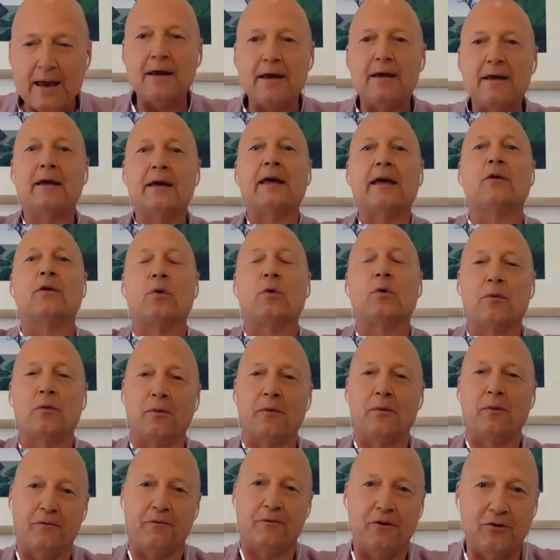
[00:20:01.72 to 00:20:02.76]
here's what I want
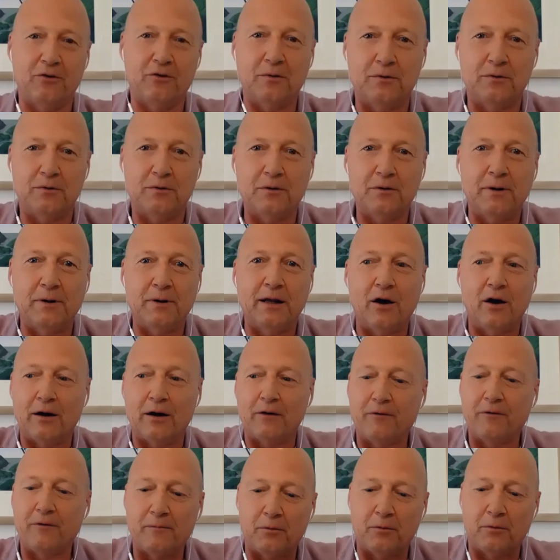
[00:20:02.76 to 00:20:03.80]
the future to be like
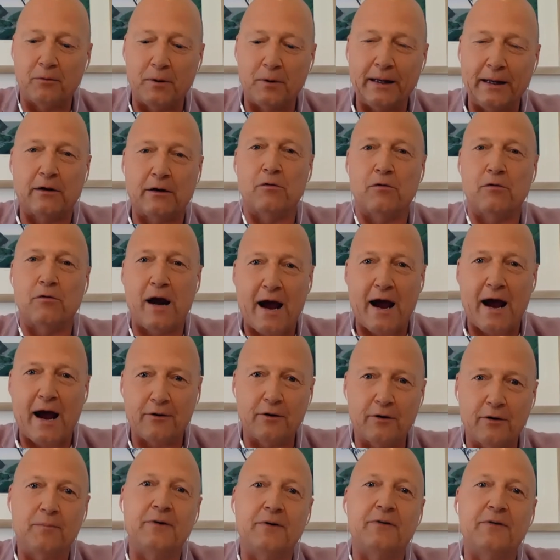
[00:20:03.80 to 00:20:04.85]
from a really
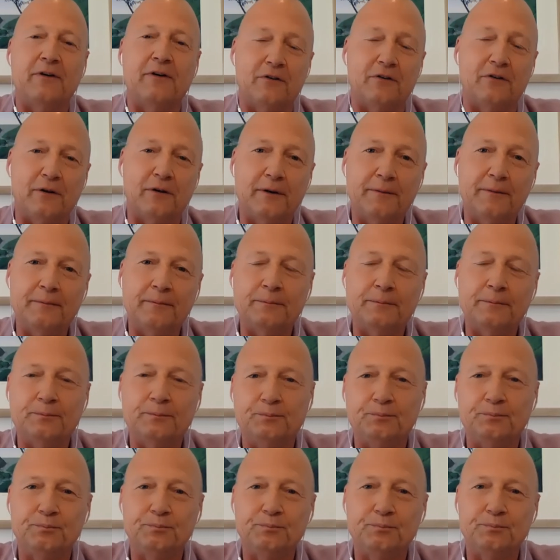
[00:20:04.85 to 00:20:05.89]
grounded position.
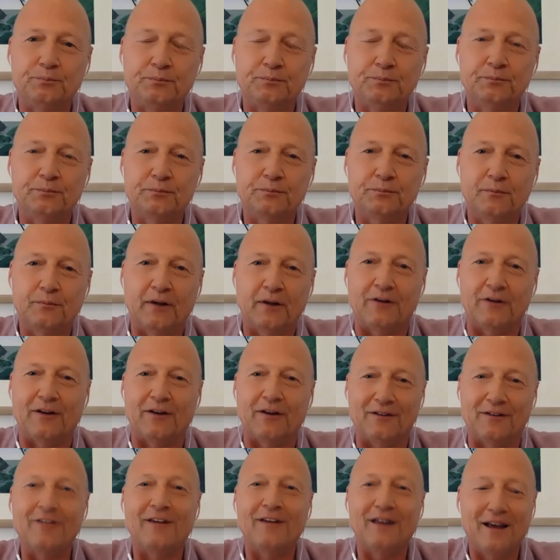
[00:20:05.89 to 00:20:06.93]

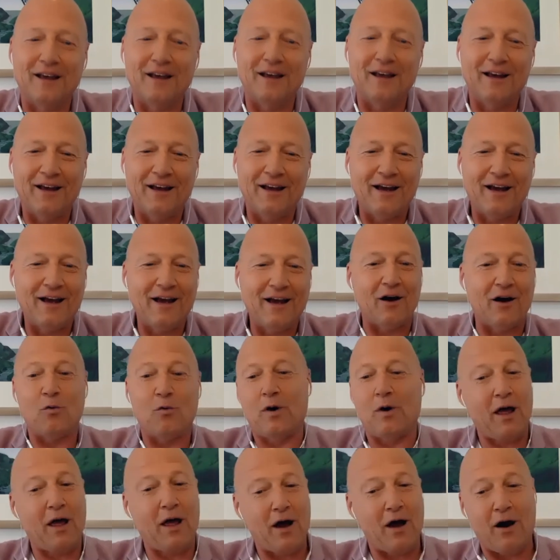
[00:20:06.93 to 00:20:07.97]

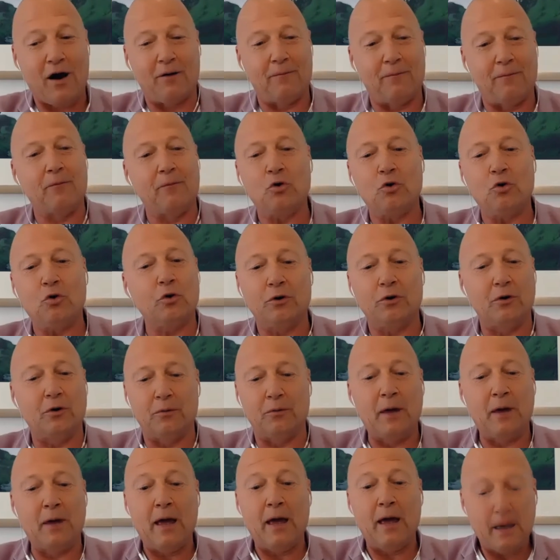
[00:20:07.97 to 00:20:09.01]
I'm talking to,
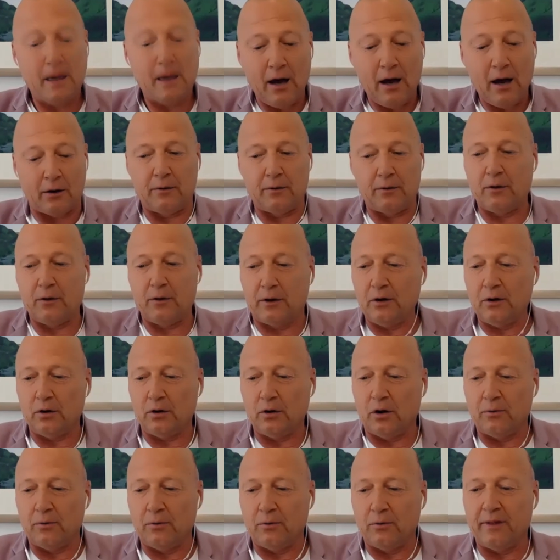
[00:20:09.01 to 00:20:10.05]
I do a
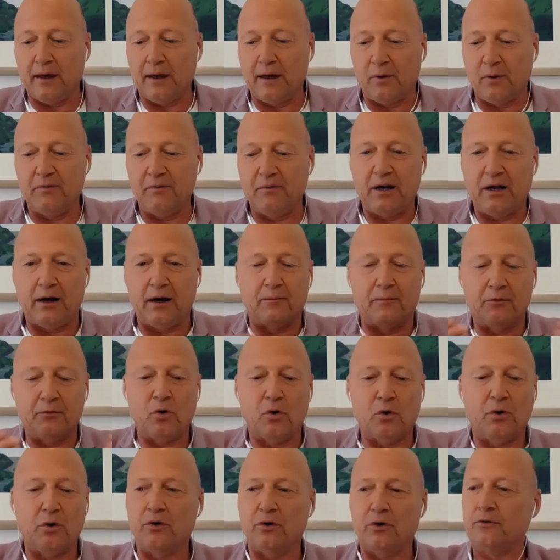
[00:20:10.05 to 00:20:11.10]
lot with our women, and I'm
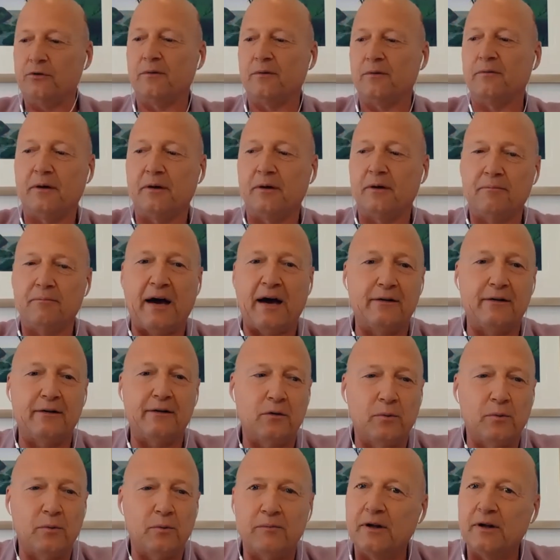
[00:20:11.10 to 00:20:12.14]
talking to some amazing
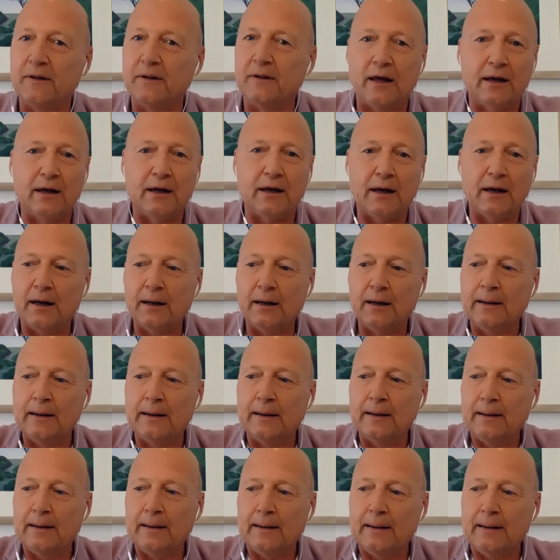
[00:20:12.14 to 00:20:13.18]
women that are
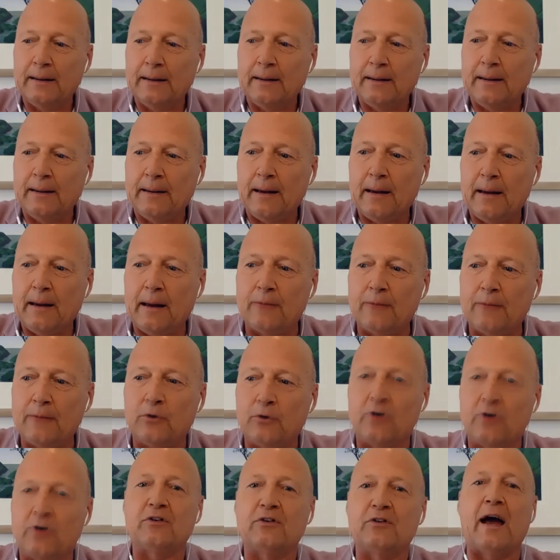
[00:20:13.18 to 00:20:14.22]
sort
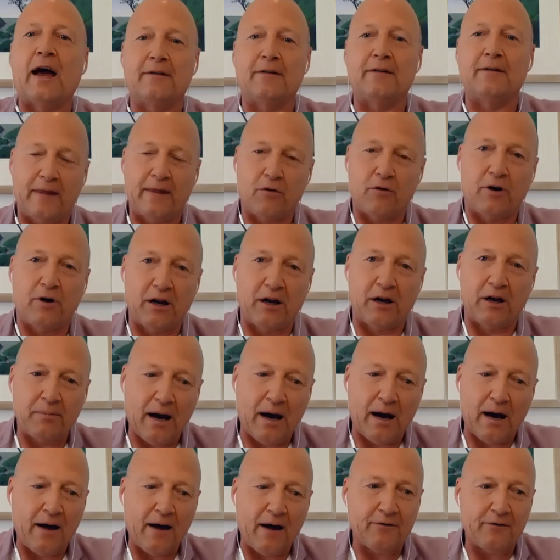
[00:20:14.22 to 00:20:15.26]
of changing their career
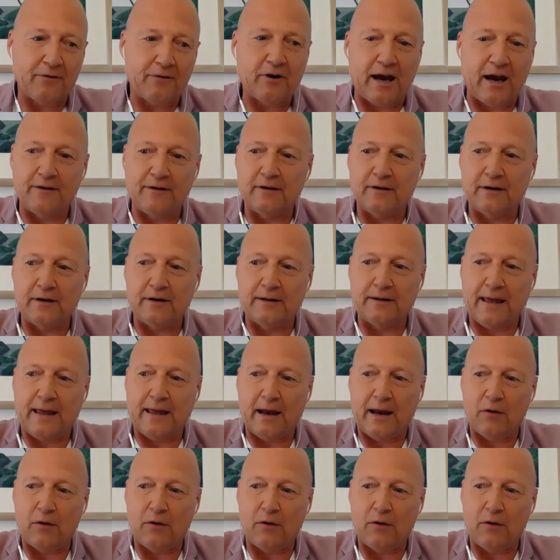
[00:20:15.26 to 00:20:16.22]
path, changing their